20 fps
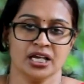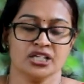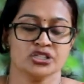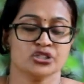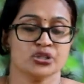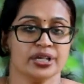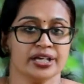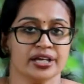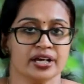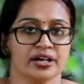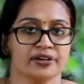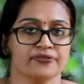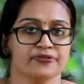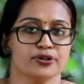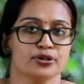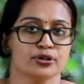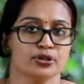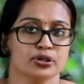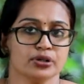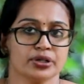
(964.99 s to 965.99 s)
So here, if
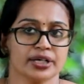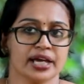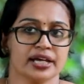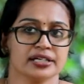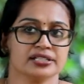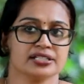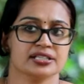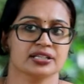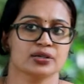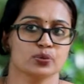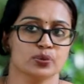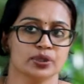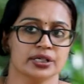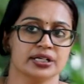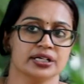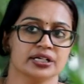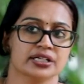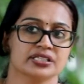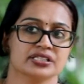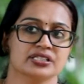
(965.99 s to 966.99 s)
you look at the
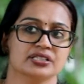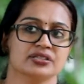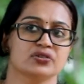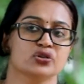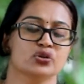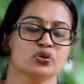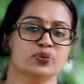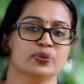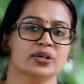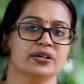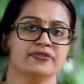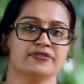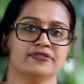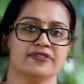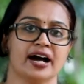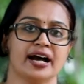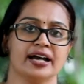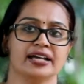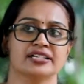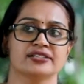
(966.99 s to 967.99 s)
works, you will
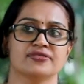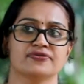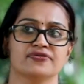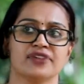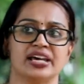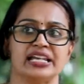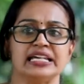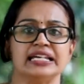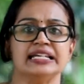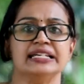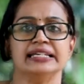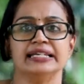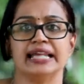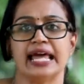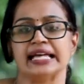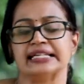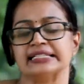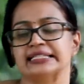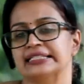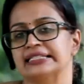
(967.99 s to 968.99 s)
find very
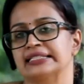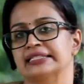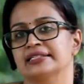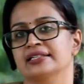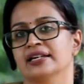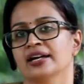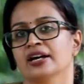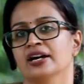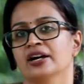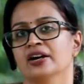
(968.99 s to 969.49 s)
less